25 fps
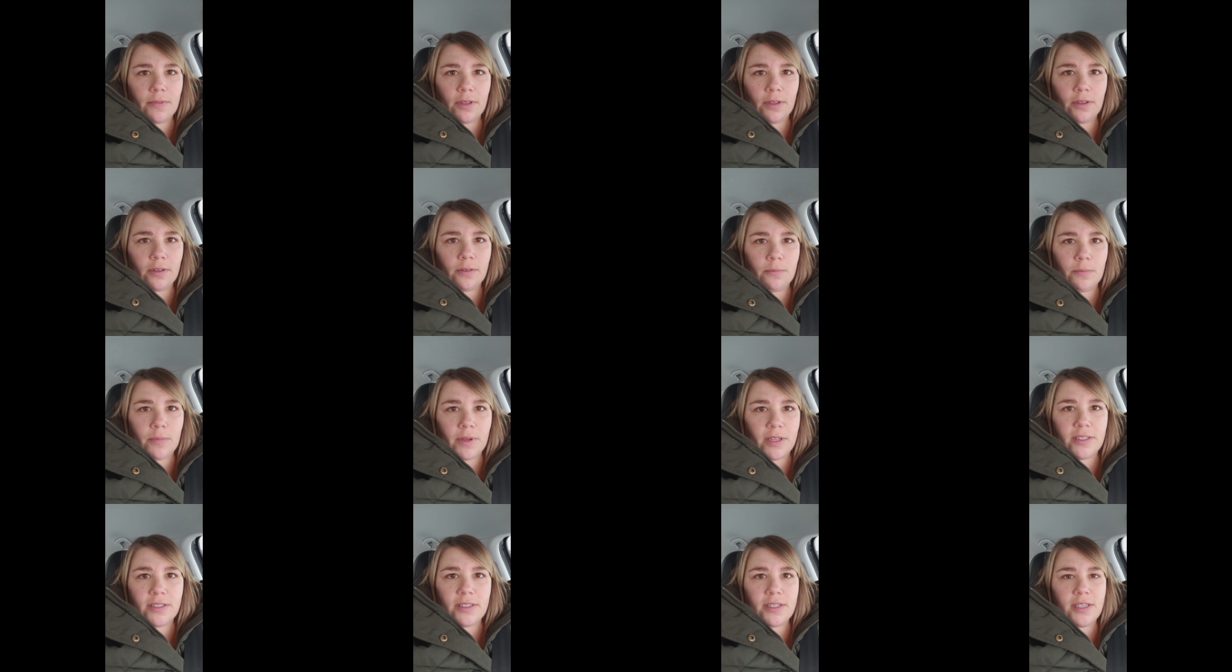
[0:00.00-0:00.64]
the
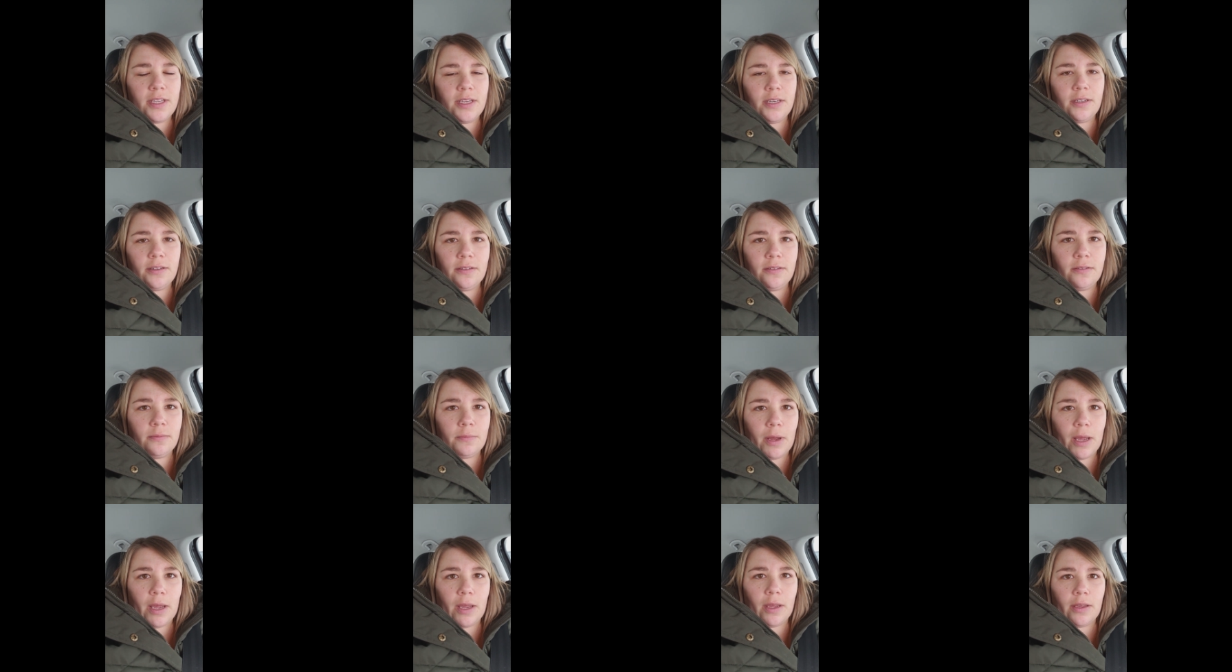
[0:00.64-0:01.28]
my seat,
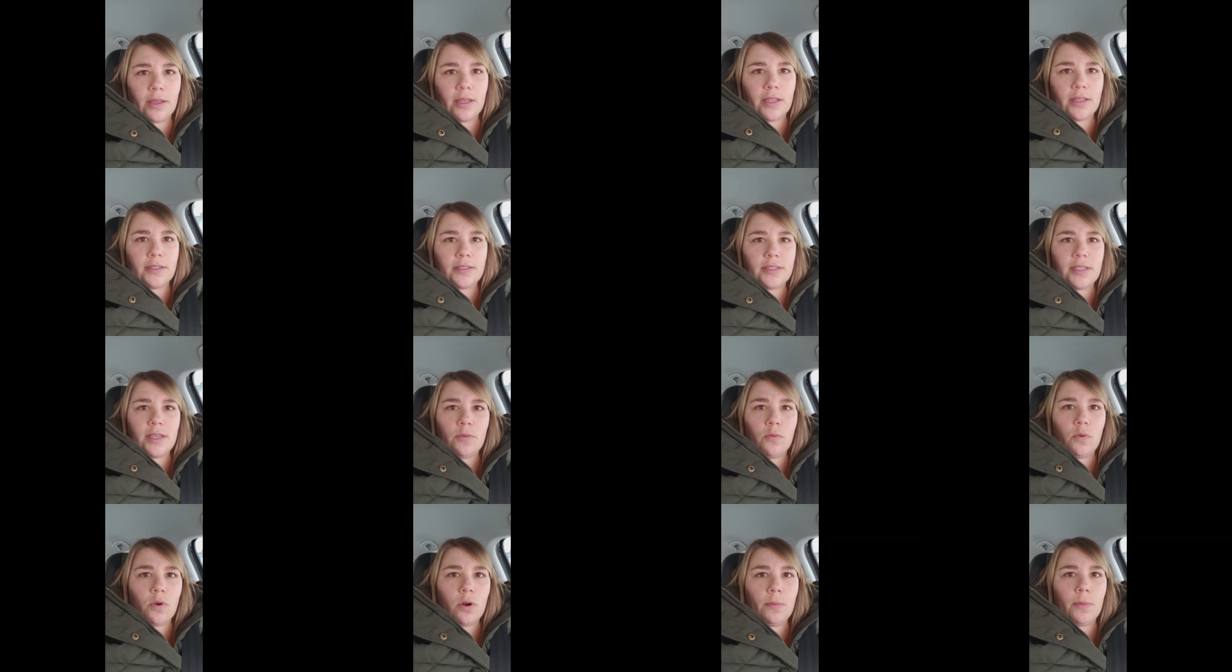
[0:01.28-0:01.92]
my
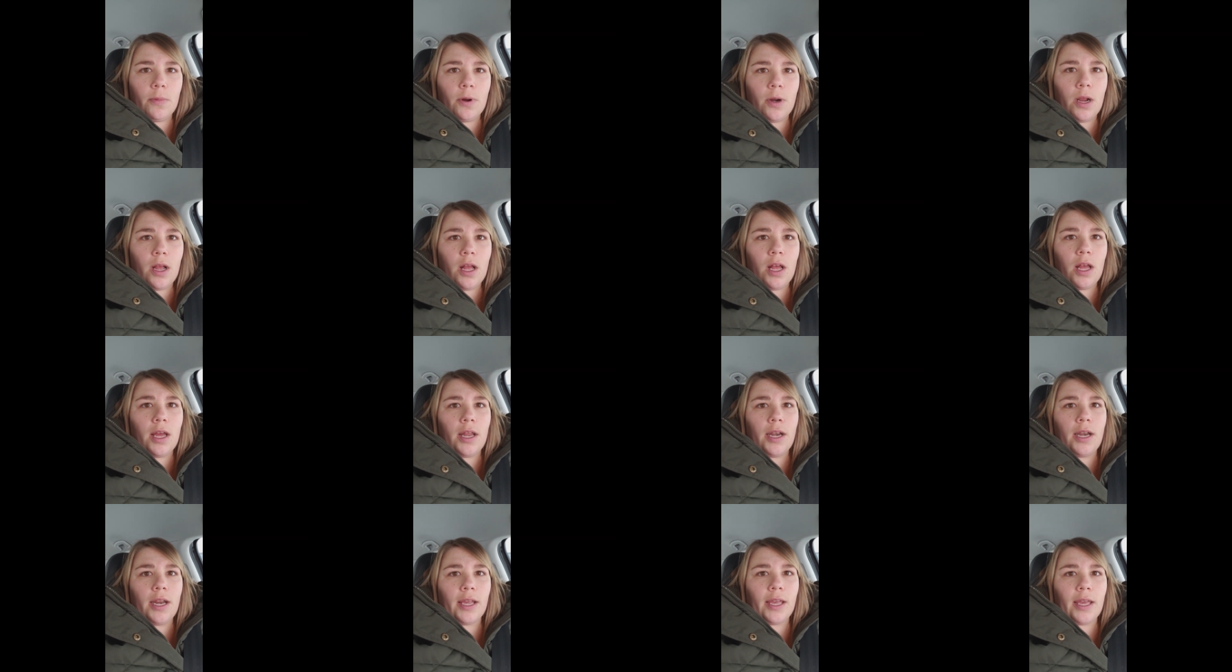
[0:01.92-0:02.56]
seat warmer
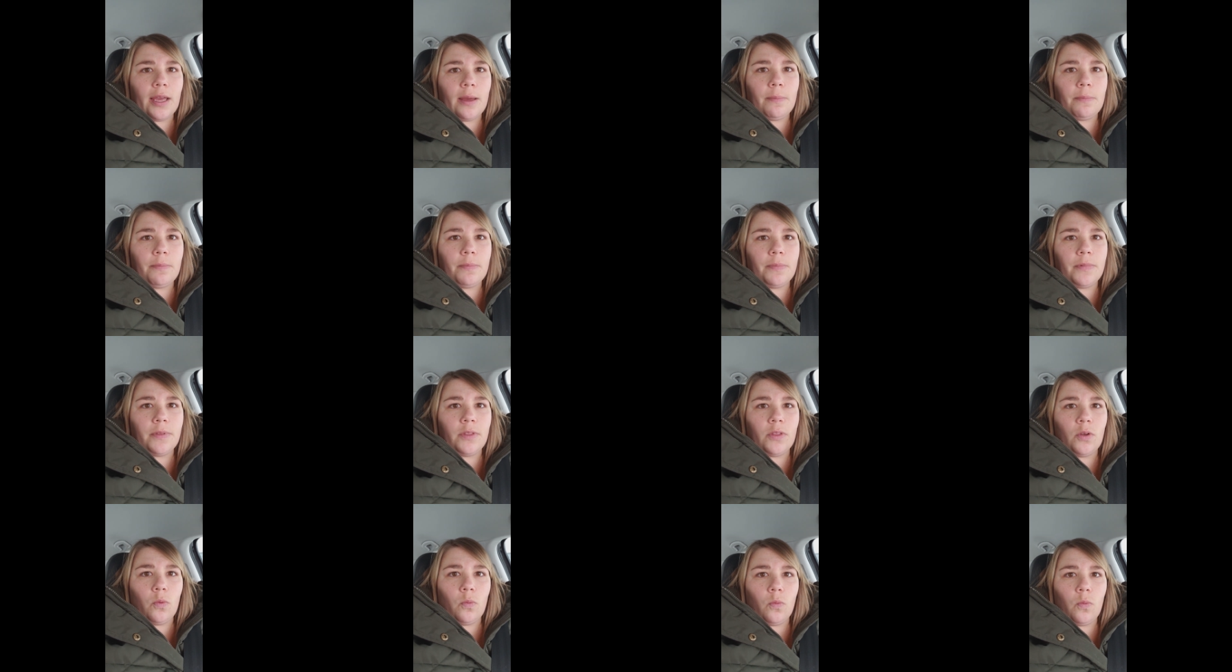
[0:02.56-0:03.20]
on. I
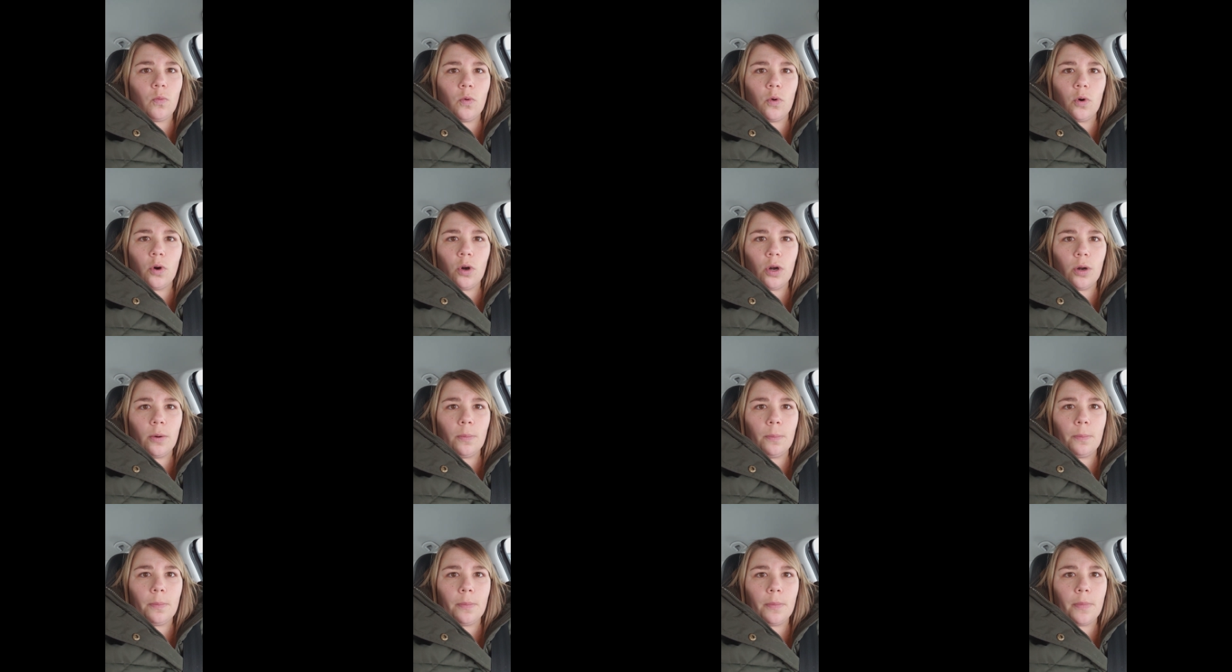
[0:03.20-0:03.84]
kept the
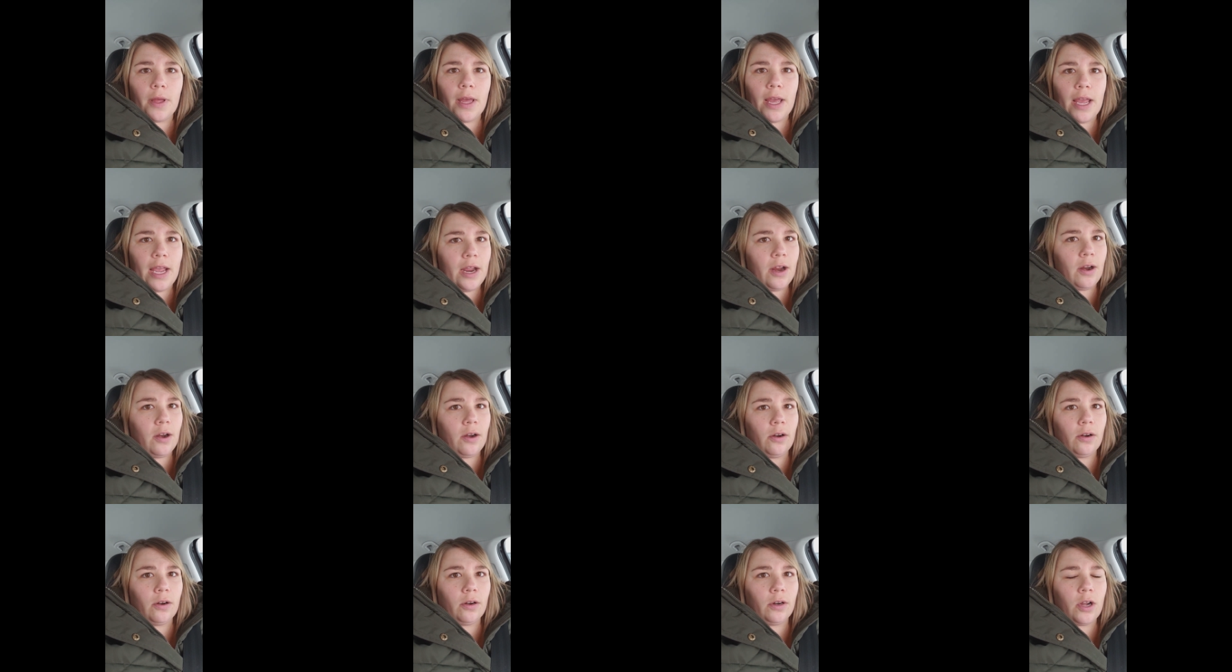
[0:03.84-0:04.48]
warm
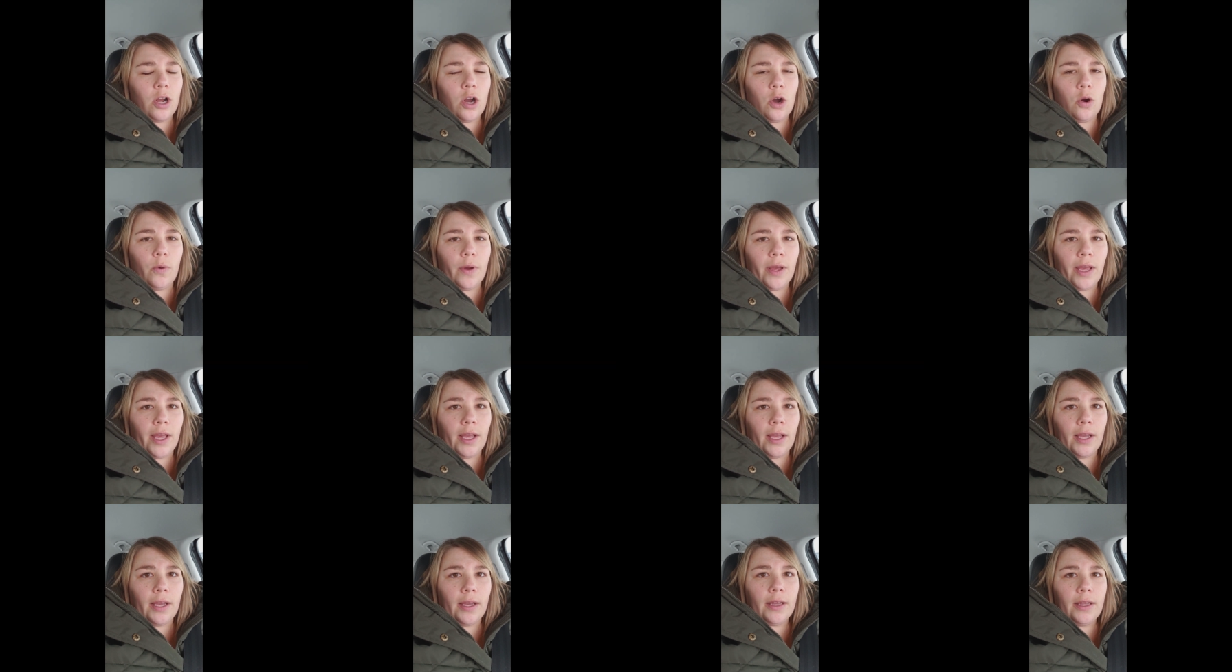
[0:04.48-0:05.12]
air
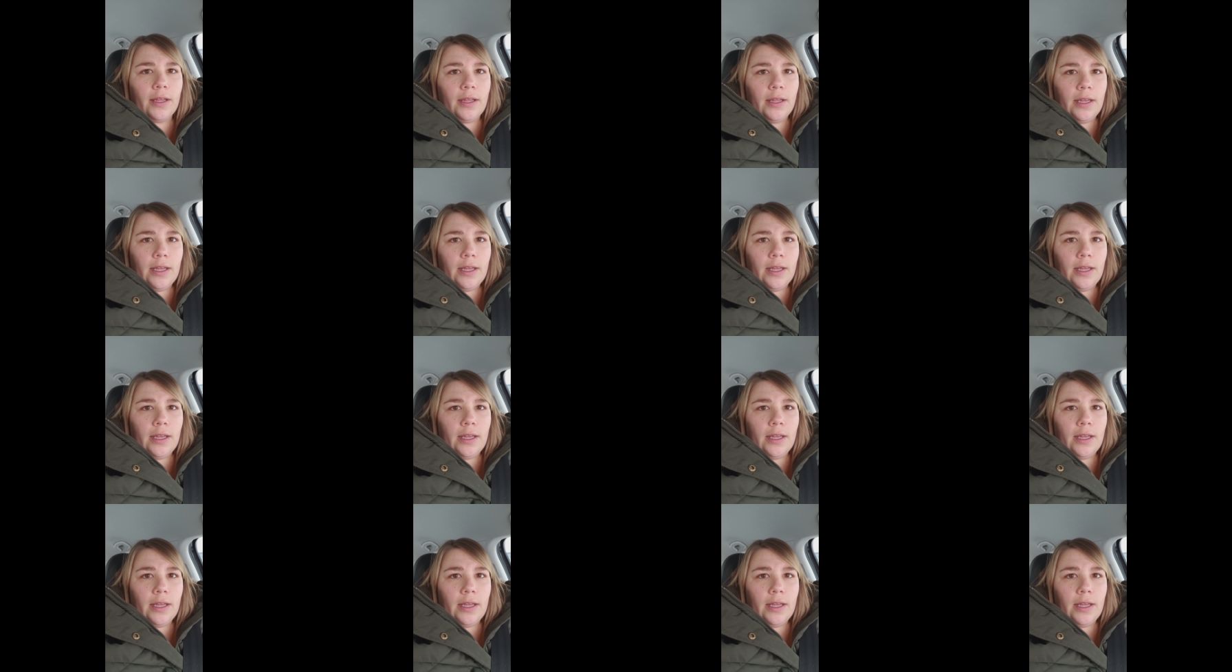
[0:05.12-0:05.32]
going.